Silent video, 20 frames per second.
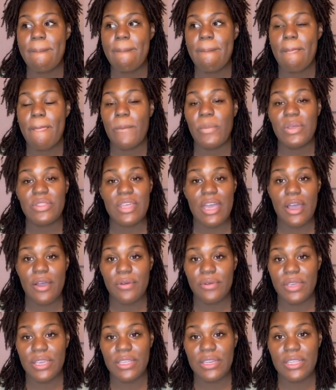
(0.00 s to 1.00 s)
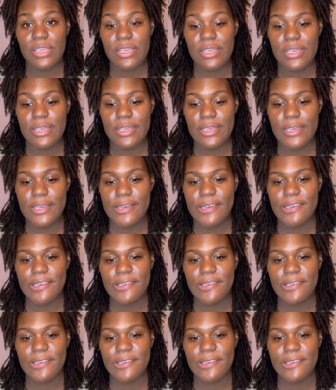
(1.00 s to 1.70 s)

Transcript: without any